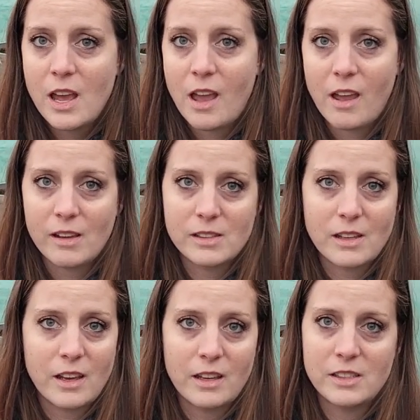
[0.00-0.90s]
as
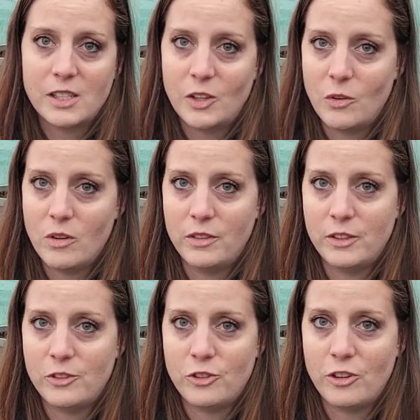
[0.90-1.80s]
I continue on
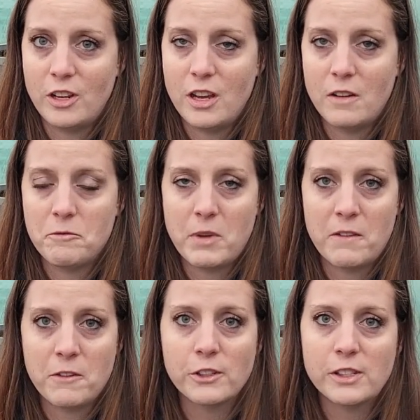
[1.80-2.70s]
this journey of my
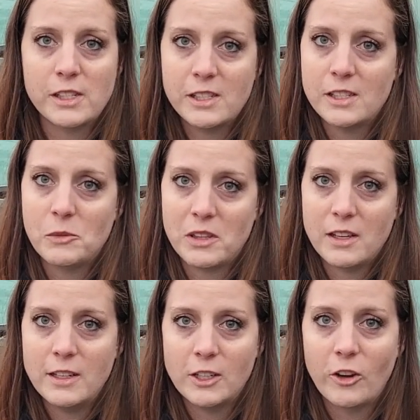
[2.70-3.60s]
first season with a
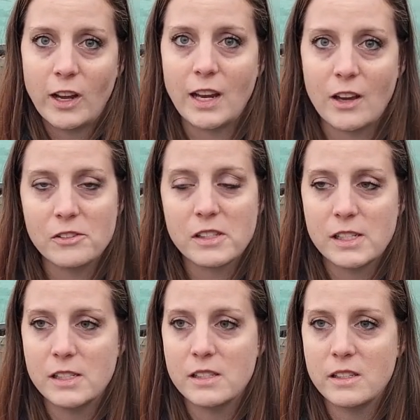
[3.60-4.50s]
heated greenhouse
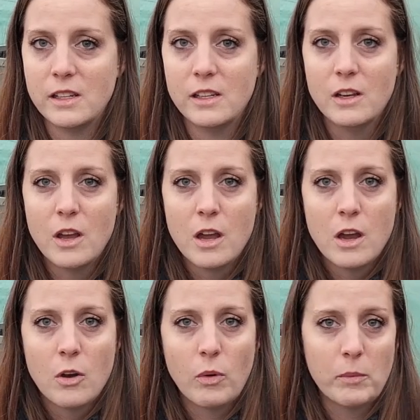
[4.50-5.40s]
and see
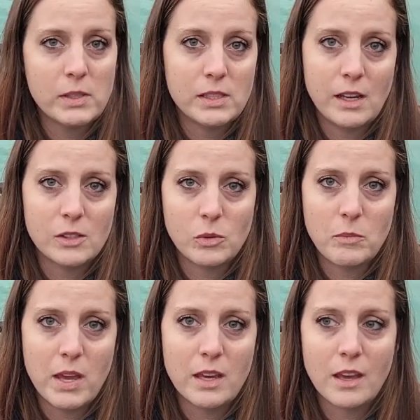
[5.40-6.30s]
what mistakes we
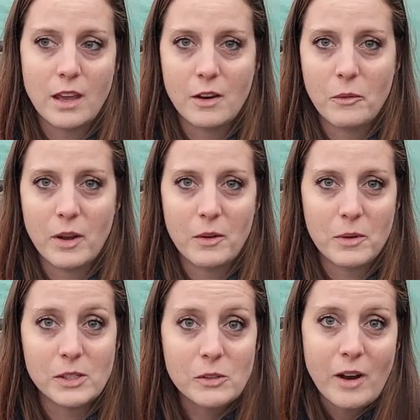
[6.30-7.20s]
make and what we do